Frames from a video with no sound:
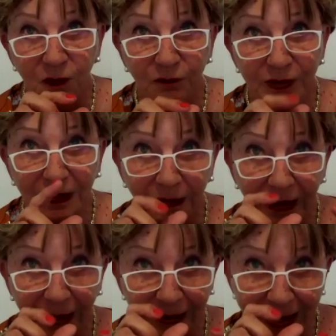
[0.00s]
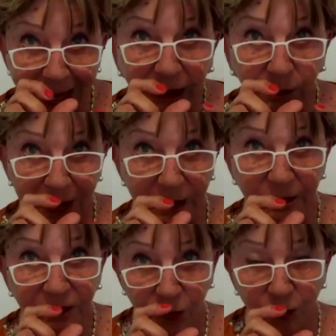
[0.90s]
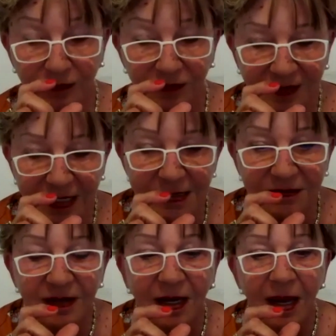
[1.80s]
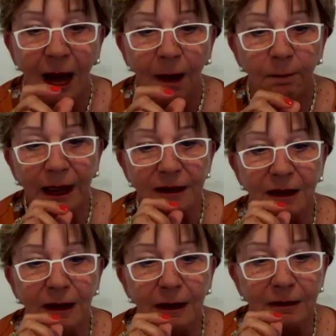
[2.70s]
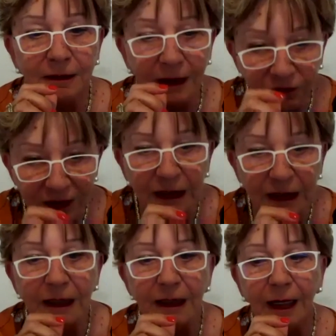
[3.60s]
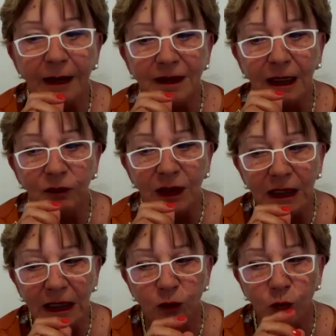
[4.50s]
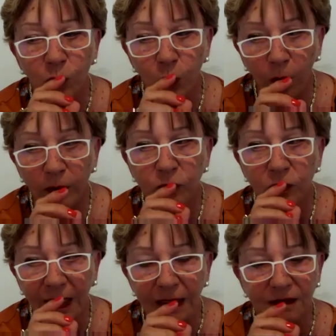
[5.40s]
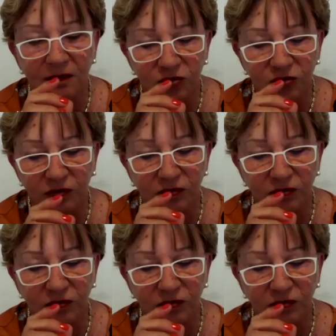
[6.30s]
we lack maybe certain skills. But definitely, I think we need to learn to take decisions